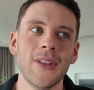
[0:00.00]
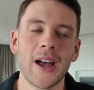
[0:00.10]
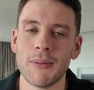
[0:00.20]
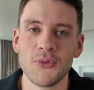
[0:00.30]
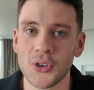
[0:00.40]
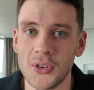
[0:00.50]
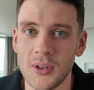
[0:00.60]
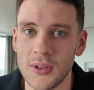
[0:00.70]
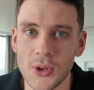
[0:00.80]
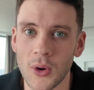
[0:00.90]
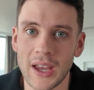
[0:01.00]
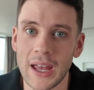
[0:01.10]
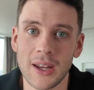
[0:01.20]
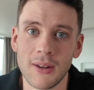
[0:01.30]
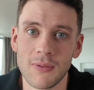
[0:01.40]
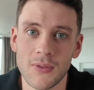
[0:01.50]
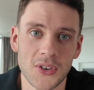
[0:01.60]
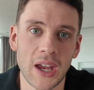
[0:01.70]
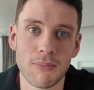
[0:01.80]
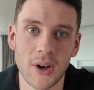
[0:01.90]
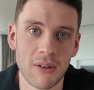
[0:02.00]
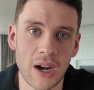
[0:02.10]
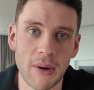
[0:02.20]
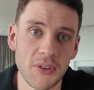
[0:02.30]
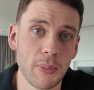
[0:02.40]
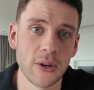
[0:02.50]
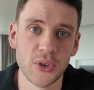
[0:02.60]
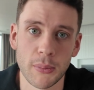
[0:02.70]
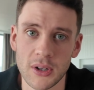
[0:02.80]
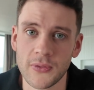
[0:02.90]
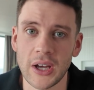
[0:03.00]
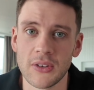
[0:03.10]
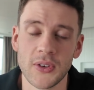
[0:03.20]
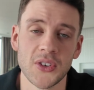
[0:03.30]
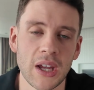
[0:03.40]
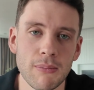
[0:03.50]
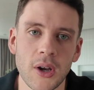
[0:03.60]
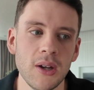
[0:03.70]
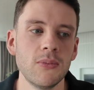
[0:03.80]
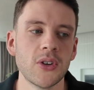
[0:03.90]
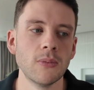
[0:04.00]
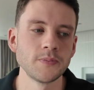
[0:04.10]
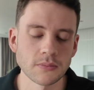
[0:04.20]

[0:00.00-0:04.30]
and I'm just not getting the same money, right? I'm having to pedal double as fast for the same money. So